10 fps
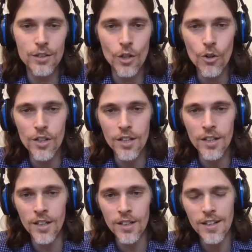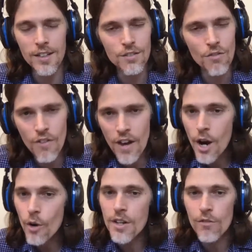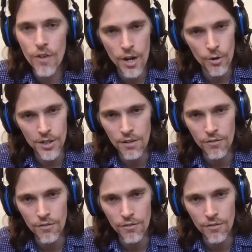thirty is very, very different.